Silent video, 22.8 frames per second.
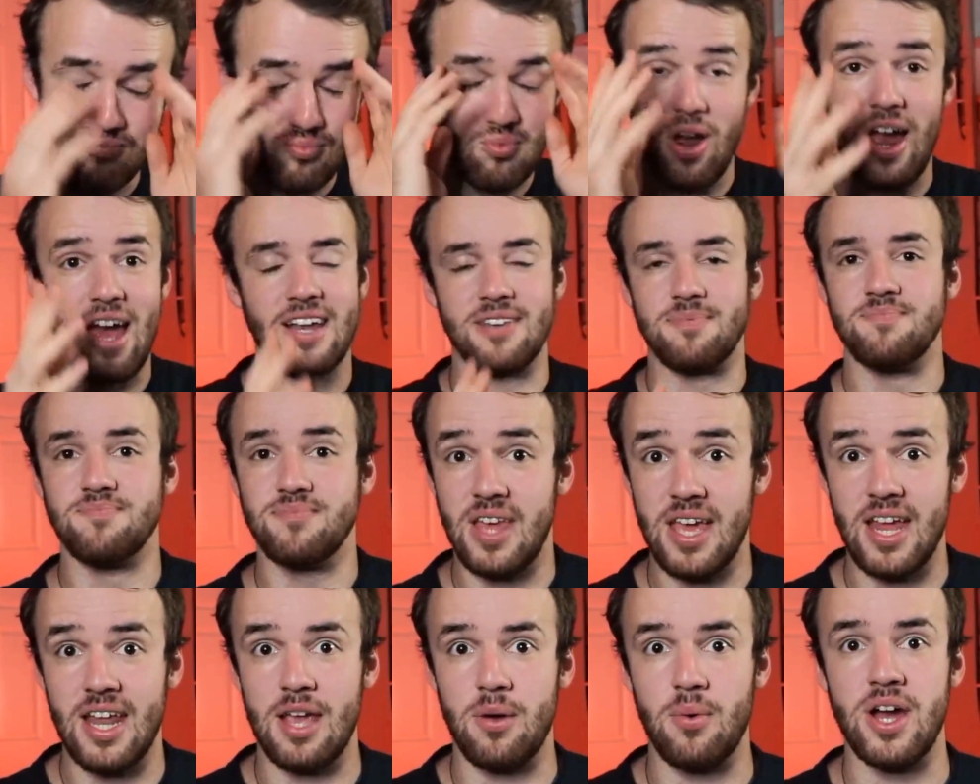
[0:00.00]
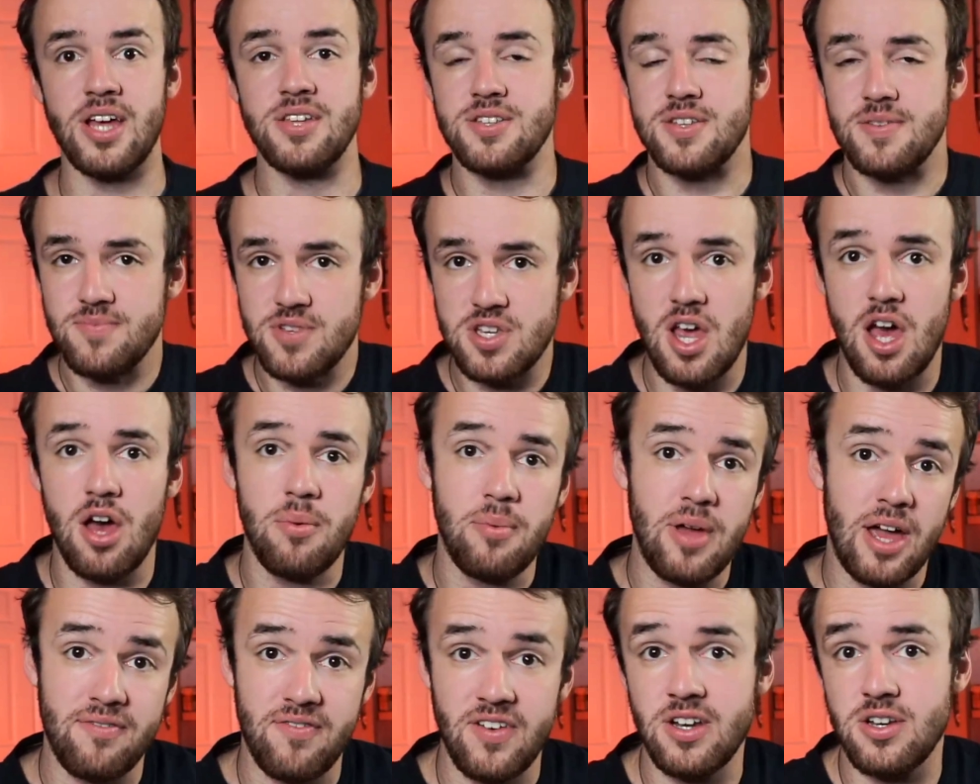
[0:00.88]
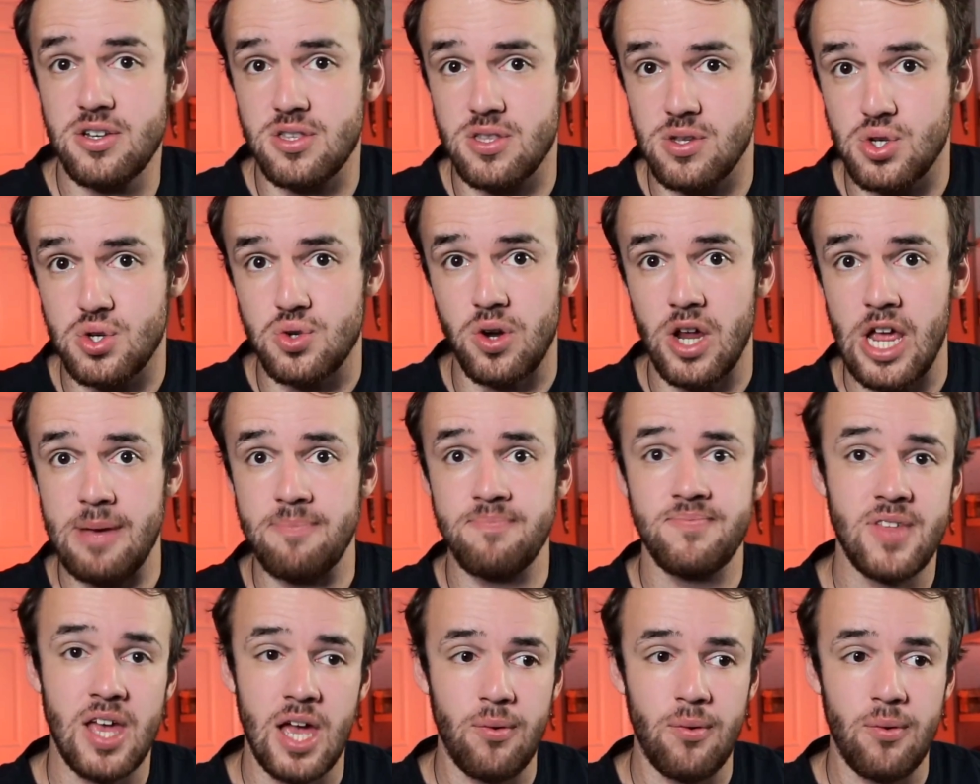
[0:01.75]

Right. Anyways, so I finished the stream.